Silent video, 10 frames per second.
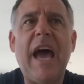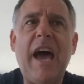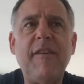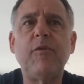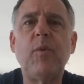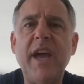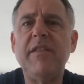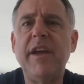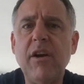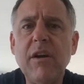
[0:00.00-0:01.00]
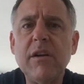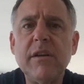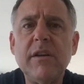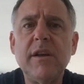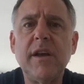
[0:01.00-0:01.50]
halfway there.
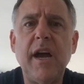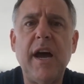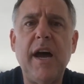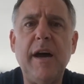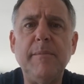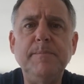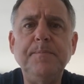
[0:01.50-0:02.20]
Our